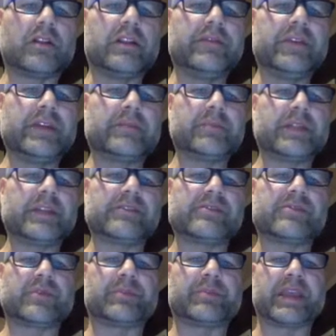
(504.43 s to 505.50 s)
are living in
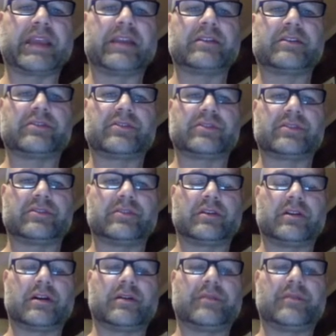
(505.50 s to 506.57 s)
places where
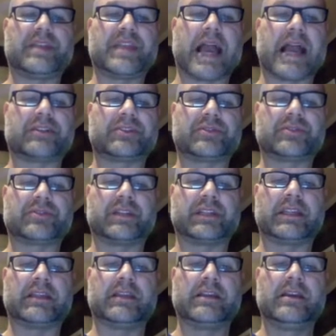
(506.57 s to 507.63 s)
pandas
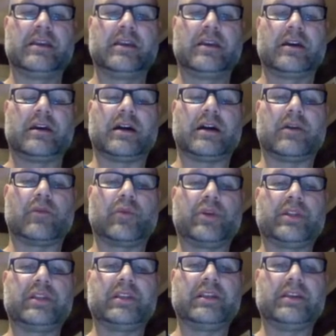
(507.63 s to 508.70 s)
naturally
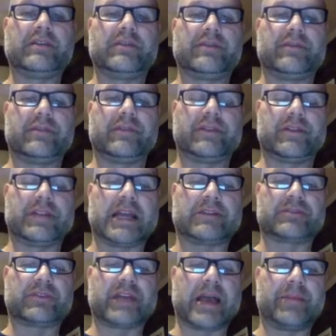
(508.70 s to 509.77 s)
would live,
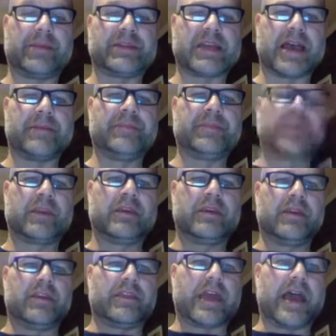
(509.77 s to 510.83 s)
their natural habitat,
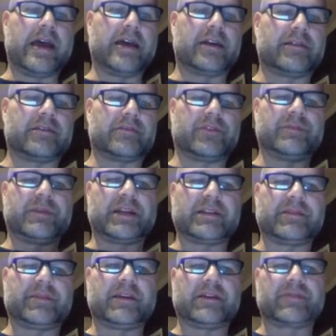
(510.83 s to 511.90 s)
that
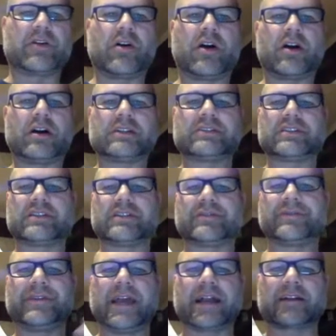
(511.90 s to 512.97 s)
reminded me of
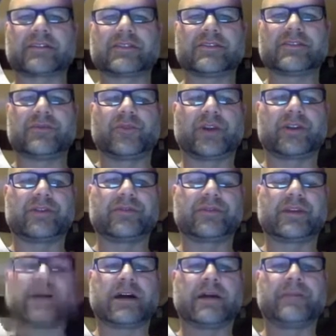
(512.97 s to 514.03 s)
cause and effect,
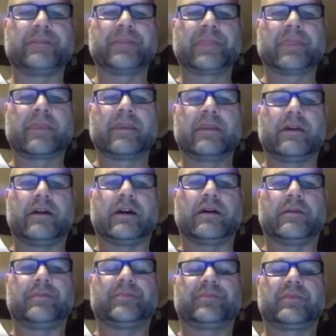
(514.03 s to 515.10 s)
where you've got
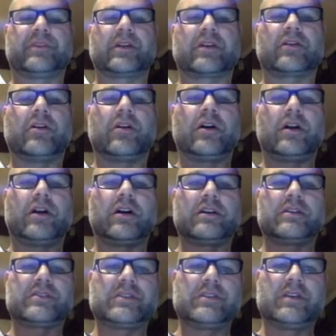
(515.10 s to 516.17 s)
the
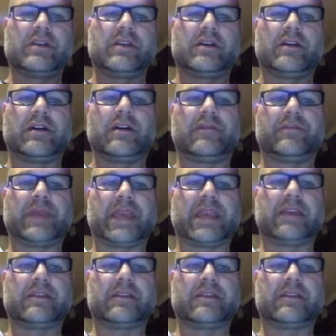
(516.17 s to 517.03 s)
cause of